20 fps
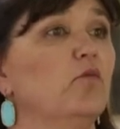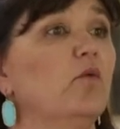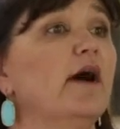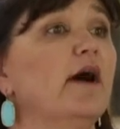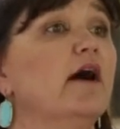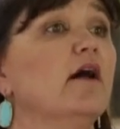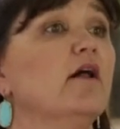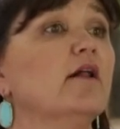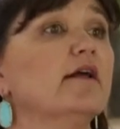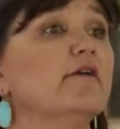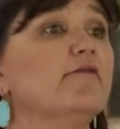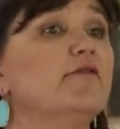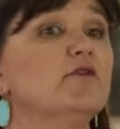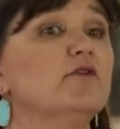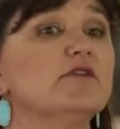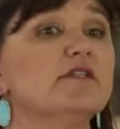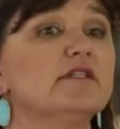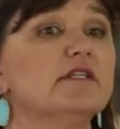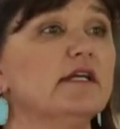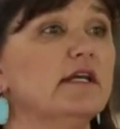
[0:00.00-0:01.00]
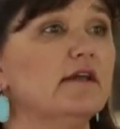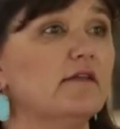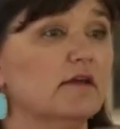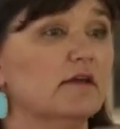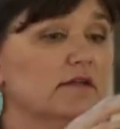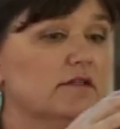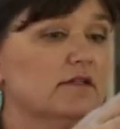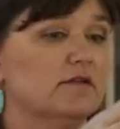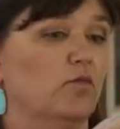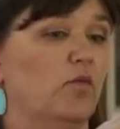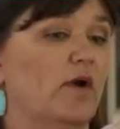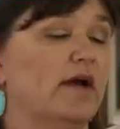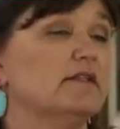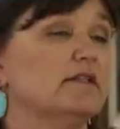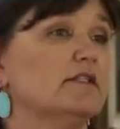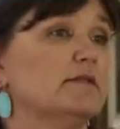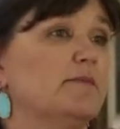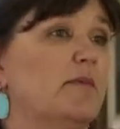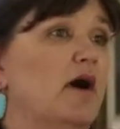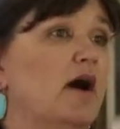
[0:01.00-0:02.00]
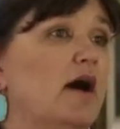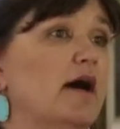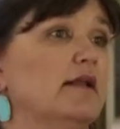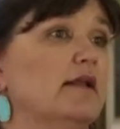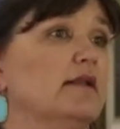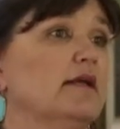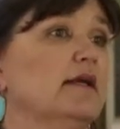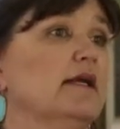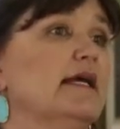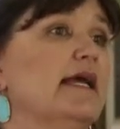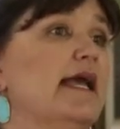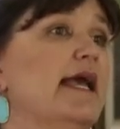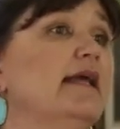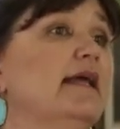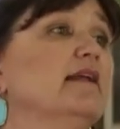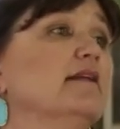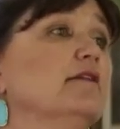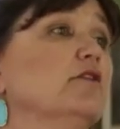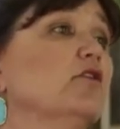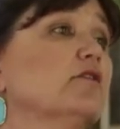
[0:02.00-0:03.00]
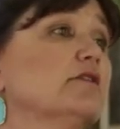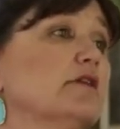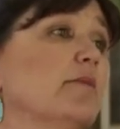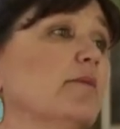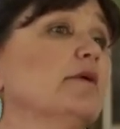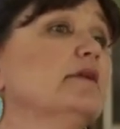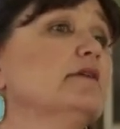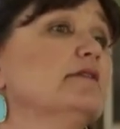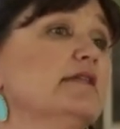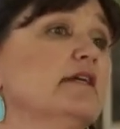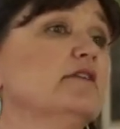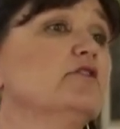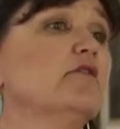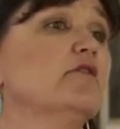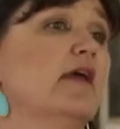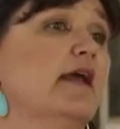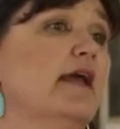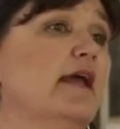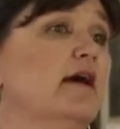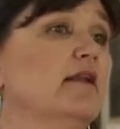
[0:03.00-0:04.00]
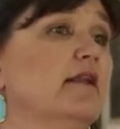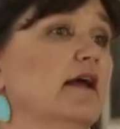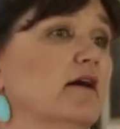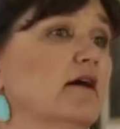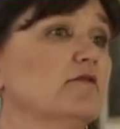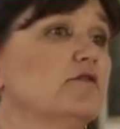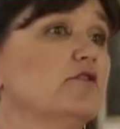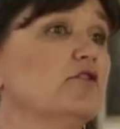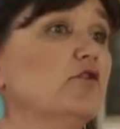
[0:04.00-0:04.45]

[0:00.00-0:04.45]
Well, flag. If you see this wet spot and it looks, I'm going to send you the handout